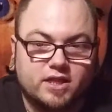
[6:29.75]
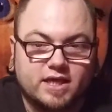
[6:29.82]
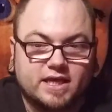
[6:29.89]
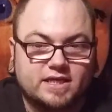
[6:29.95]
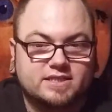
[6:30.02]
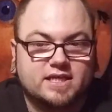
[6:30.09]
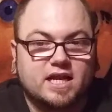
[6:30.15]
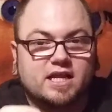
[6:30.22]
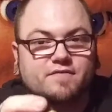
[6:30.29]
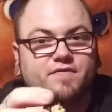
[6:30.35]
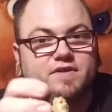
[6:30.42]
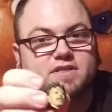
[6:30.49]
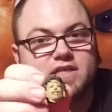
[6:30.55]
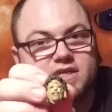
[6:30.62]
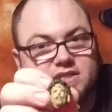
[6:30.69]
like, it's not
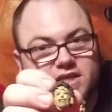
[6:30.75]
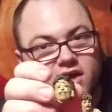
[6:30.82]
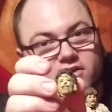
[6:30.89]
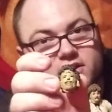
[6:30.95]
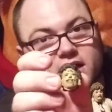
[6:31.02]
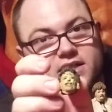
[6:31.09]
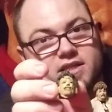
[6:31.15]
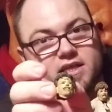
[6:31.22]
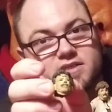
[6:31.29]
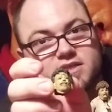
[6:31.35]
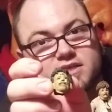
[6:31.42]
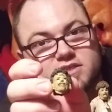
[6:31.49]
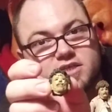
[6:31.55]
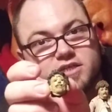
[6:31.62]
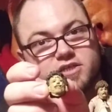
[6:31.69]
even detailed like this.
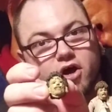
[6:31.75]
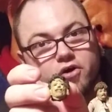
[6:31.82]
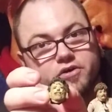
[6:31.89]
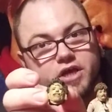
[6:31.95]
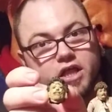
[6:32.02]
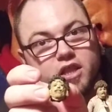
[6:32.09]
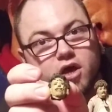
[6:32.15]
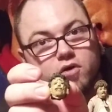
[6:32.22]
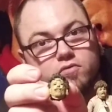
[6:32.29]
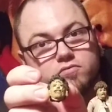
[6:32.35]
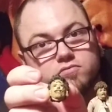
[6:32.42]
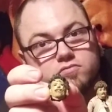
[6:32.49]
It's just all yellow.